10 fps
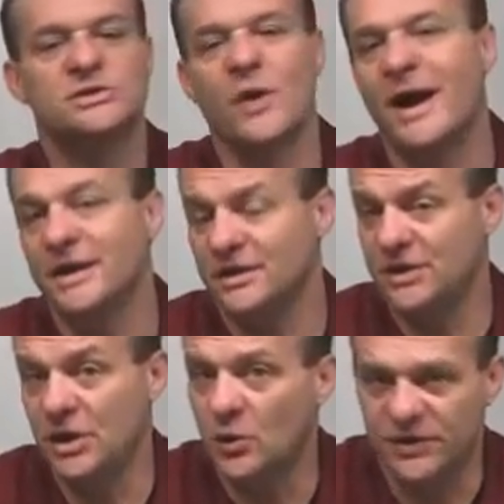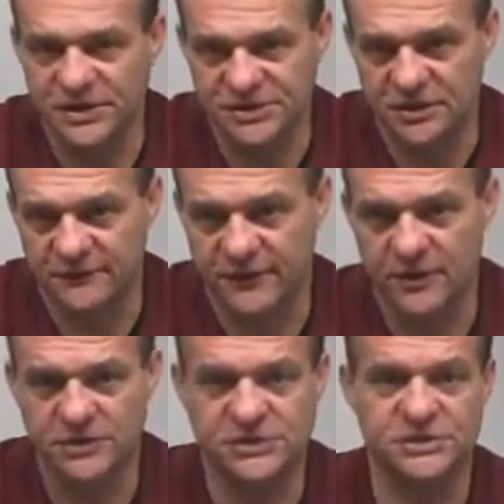So how do you deal with these
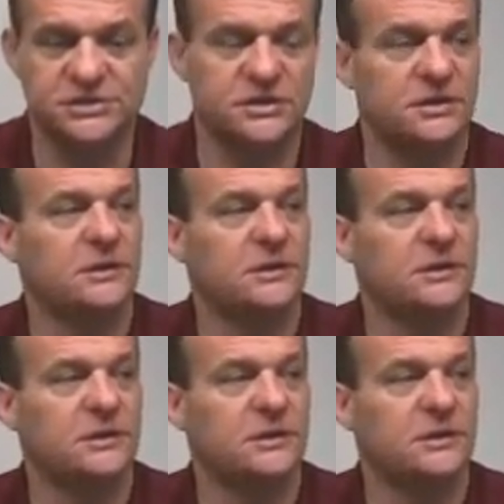interferences?